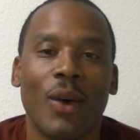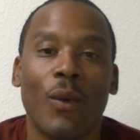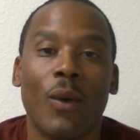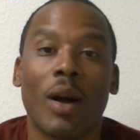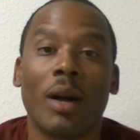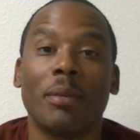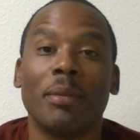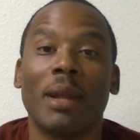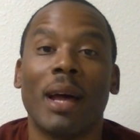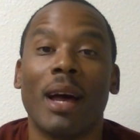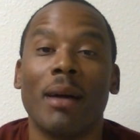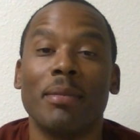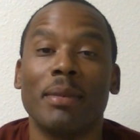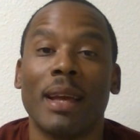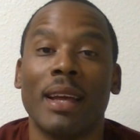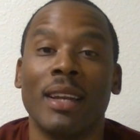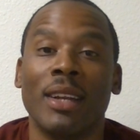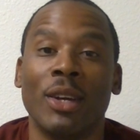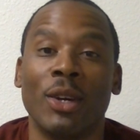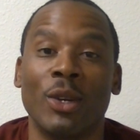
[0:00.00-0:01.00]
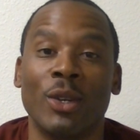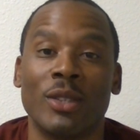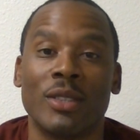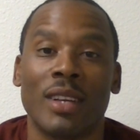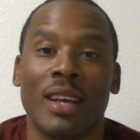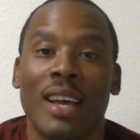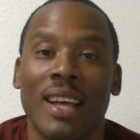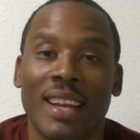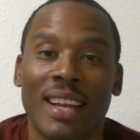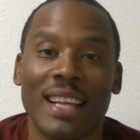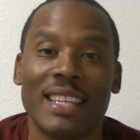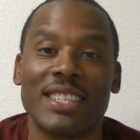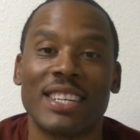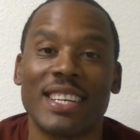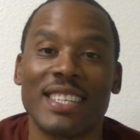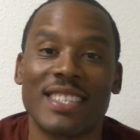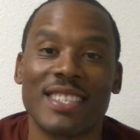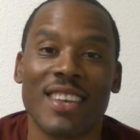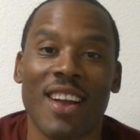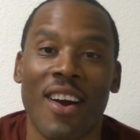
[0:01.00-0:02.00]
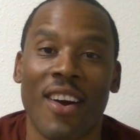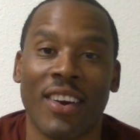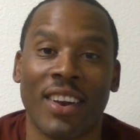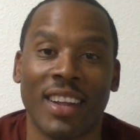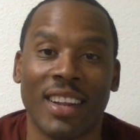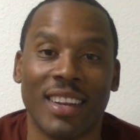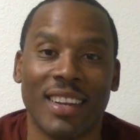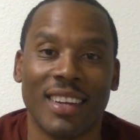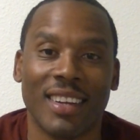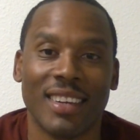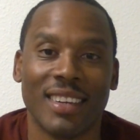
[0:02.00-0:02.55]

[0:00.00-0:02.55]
Welcome to Hump Day News. Let's get started.